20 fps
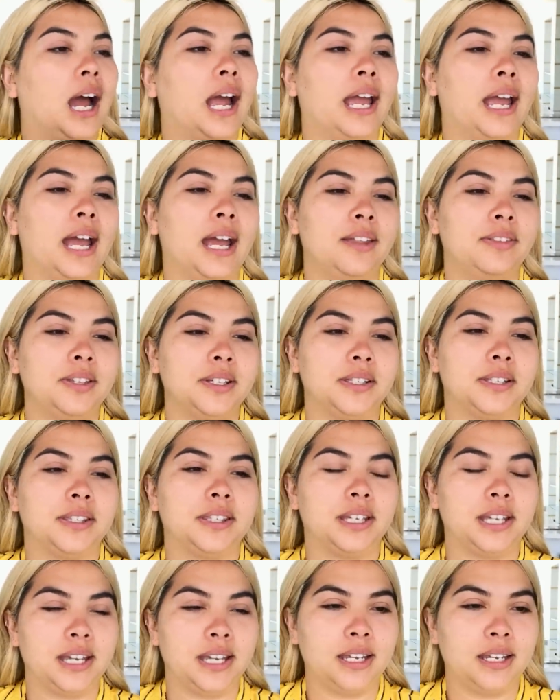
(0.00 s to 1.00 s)
I had this
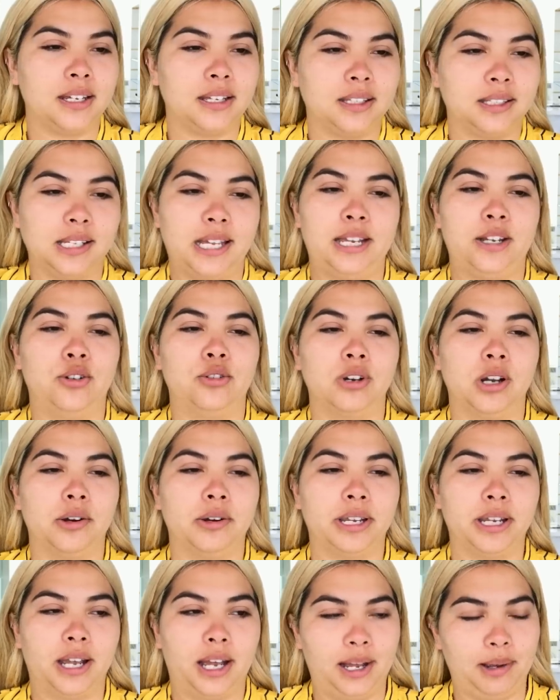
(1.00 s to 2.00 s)
thing, like,
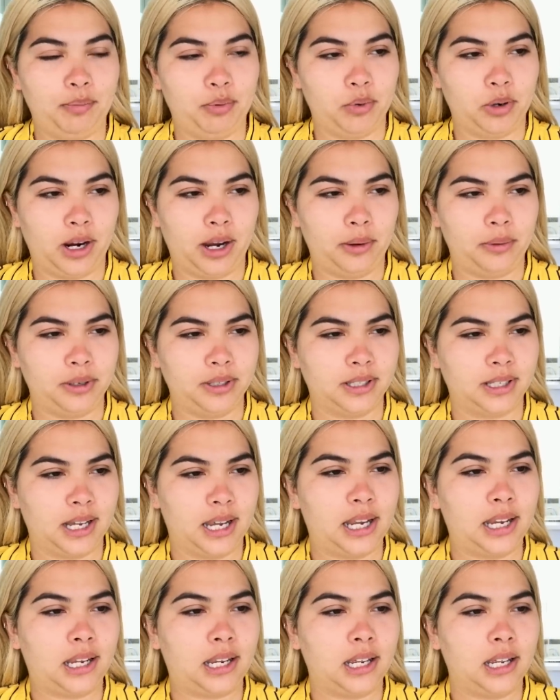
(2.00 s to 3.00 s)
growing up where I was
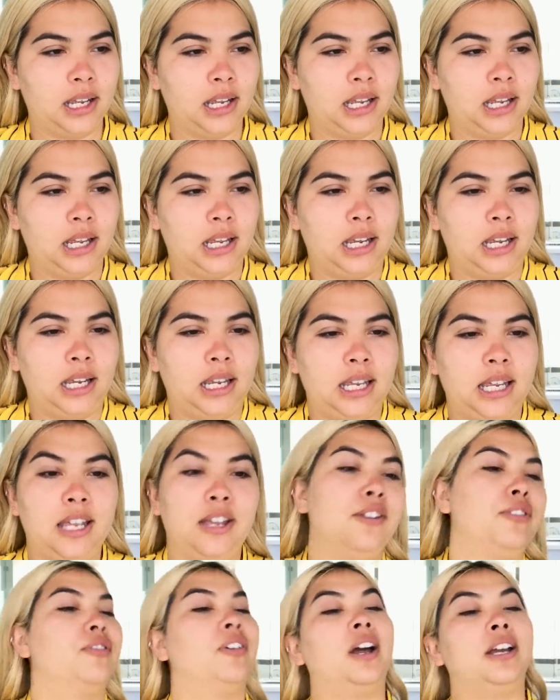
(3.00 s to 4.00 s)
like,
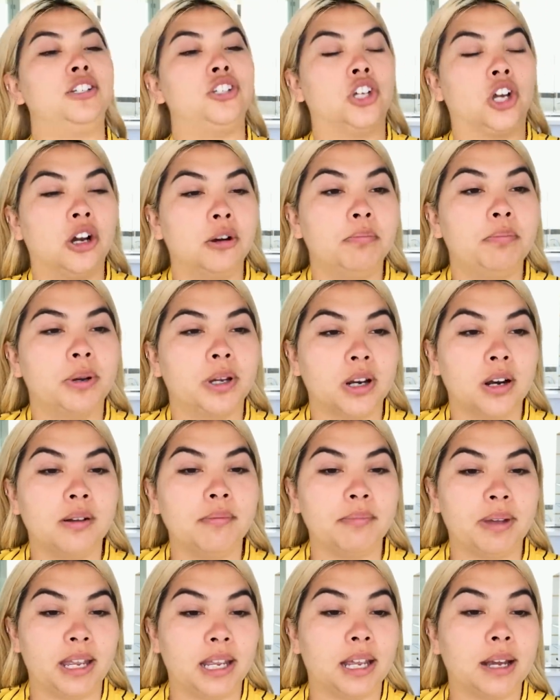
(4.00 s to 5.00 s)
if I don't put
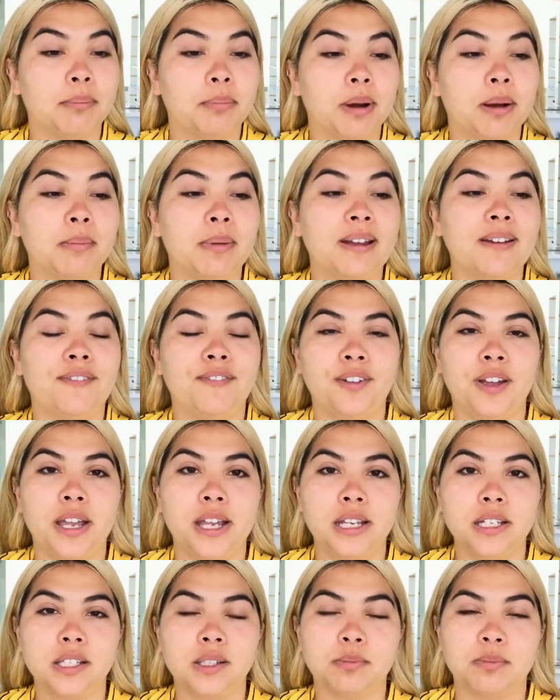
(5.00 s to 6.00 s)
on makeup on my
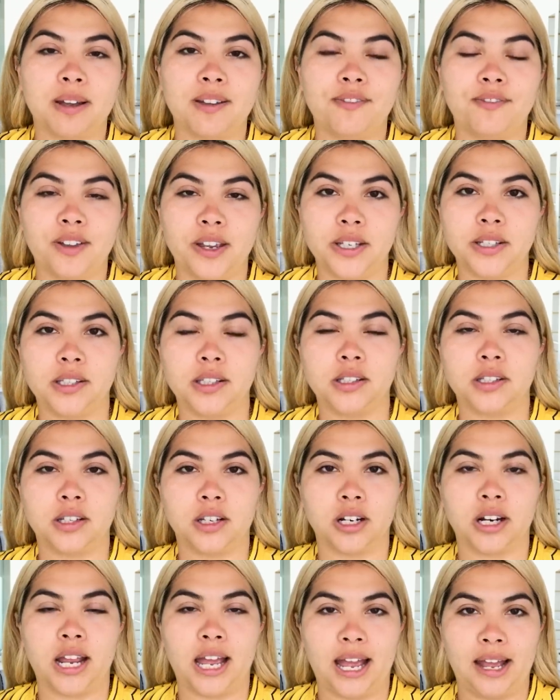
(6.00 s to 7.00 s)
face, my face is
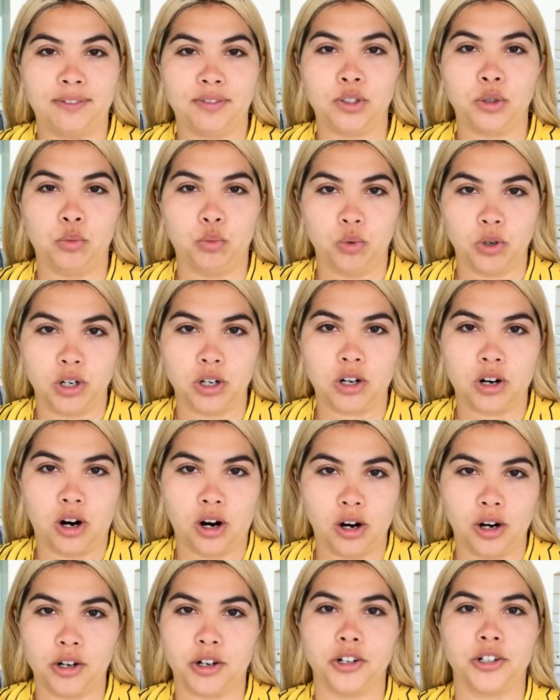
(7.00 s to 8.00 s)
gonna have to work
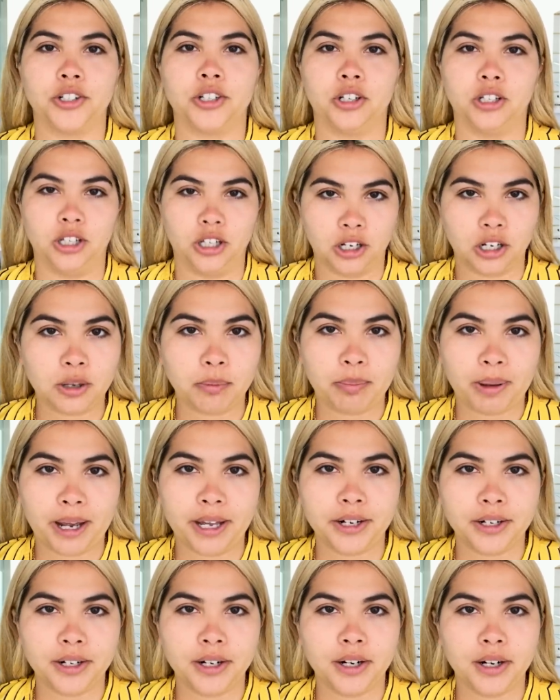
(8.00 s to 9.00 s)
harder to look
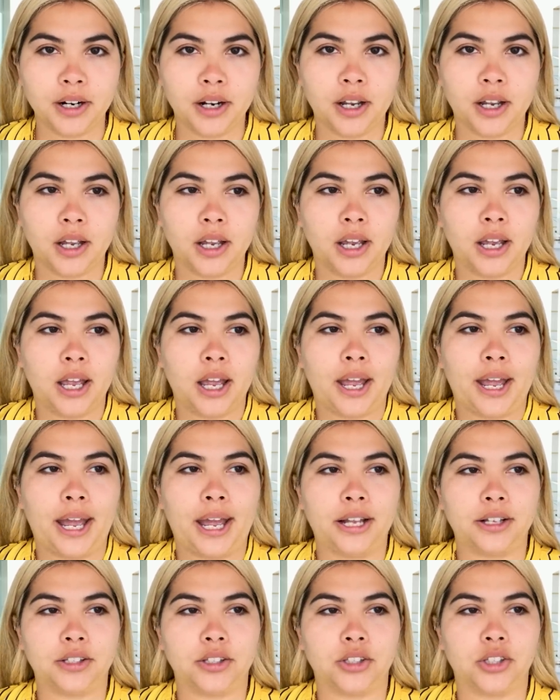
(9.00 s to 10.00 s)
better.
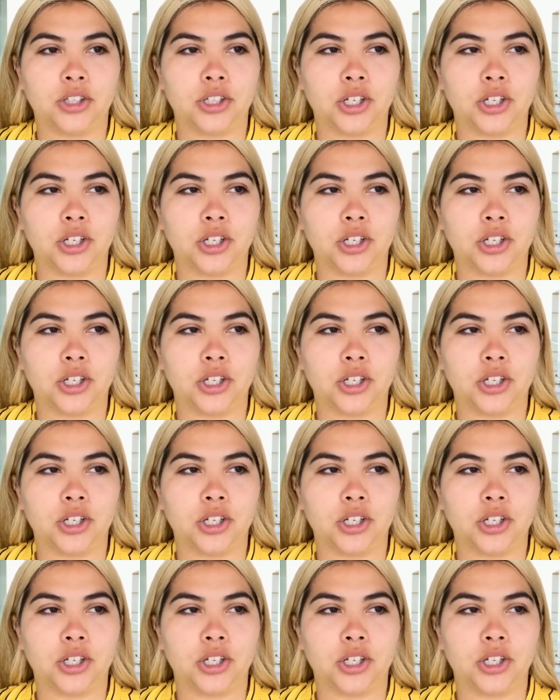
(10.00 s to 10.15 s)
And